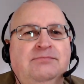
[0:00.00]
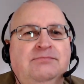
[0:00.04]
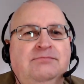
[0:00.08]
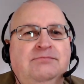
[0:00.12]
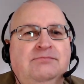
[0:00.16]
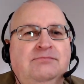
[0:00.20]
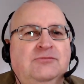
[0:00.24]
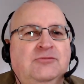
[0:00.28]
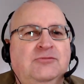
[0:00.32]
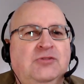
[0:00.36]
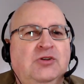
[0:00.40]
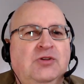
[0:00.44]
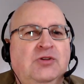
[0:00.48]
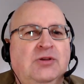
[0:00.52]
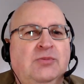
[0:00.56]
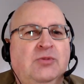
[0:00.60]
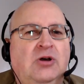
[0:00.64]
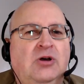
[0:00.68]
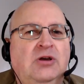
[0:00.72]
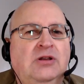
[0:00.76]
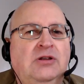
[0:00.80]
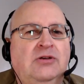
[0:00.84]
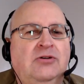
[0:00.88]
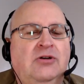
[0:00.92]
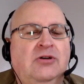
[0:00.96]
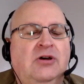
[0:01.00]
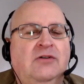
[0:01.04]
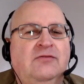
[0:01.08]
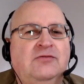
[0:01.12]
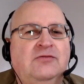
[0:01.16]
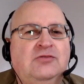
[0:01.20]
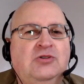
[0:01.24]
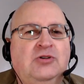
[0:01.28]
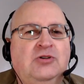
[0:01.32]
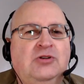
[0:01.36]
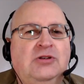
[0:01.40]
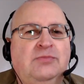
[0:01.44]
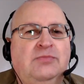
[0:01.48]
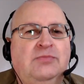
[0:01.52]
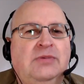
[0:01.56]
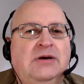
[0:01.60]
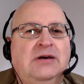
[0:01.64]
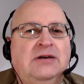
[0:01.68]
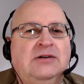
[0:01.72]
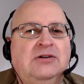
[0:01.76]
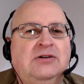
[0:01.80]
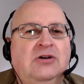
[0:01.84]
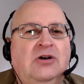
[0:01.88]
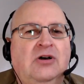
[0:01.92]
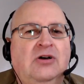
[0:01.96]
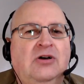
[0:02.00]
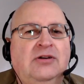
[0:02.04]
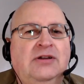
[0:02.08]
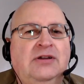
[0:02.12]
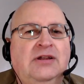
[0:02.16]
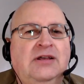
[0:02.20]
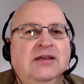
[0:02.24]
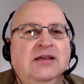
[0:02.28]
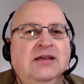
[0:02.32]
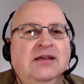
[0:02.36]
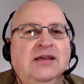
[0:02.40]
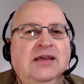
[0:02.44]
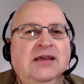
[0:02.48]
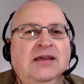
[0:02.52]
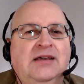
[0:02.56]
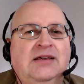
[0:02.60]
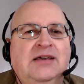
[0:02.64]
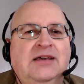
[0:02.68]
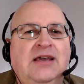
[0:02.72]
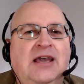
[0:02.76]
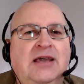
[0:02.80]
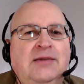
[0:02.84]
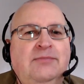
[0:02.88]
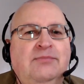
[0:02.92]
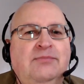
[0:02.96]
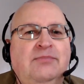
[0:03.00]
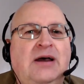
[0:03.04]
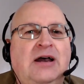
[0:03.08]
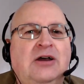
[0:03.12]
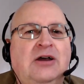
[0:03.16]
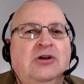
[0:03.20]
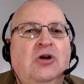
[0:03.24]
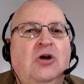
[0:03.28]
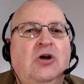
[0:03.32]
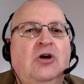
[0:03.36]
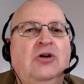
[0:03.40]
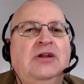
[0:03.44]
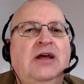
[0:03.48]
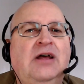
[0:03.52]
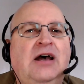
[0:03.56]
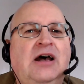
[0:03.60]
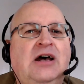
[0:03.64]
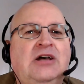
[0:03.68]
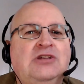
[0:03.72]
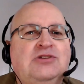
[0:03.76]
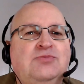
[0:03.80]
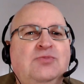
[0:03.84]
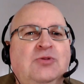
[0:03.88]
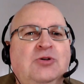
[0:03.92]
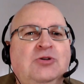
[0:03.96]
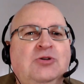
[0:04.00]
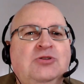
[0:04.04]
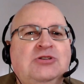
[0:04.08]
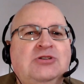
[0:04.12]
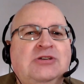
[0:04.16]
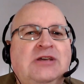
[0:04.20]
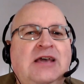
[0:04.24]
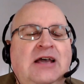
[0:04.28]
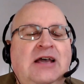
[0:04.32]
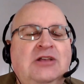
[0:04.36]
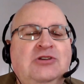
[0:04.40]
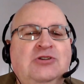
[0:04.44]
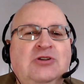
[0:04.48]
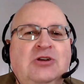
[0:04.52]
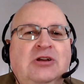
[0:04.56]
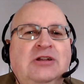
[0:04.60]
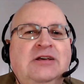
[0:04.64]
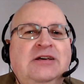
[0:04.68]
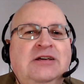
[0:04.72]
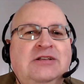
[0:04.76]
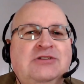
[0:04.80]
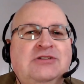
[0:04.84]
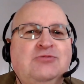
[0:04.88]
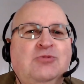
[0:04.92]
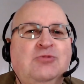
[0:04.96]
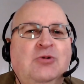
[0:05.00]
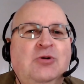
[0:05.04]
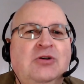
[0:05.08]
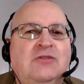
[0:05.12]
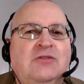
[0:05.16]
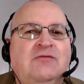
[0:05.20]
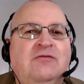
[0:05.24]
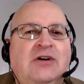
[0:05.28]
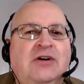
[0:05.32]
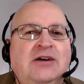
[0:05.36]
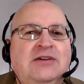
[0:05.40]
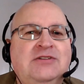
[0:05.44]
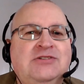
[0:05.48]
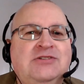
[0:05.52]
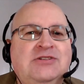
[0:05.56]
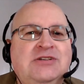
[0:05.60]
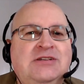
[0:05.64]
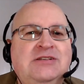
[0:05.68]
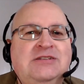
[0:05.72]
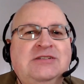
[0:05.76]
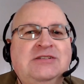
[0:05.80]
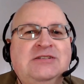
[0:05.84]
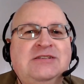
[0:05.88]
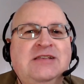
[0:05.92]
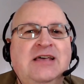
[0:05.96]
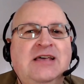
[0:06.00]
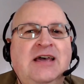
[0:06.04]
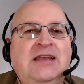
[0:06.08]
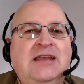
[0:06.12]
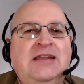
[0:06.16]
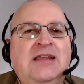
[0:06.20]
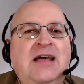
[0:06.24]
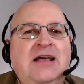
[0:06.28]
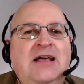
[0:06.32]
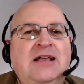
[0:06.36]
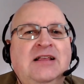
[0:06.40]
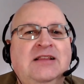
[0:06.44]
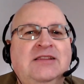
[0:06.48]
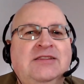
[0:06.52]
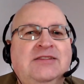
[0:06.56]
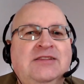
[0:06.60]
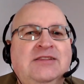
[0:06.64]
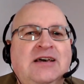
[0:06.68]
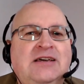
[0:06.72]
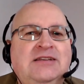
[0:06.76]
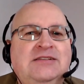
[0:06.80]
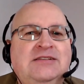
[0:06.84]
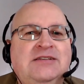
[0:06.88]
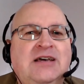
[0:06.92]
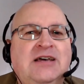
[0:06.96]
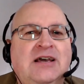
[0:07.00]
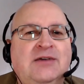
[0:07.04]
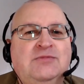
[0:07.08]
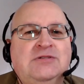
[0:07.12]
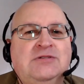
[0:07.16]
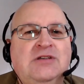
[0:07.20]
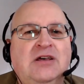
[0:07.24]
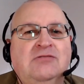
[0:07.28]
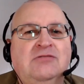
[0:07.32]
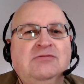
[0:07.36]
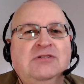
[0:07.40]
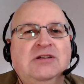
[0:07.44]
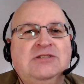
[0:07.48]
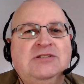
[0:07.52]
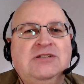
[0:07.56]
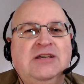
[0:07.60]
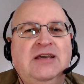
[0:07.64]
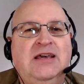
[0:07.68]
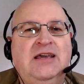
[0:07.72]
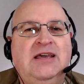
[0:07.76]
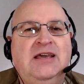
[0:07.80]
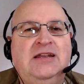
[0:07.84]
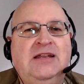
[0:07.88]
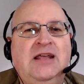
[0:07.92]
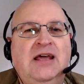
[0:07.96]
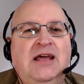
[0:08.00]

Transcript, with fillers: turn the boiler off, turn it back on, it came back on as per schedule. It's worked fine since then. Nine times out of ten,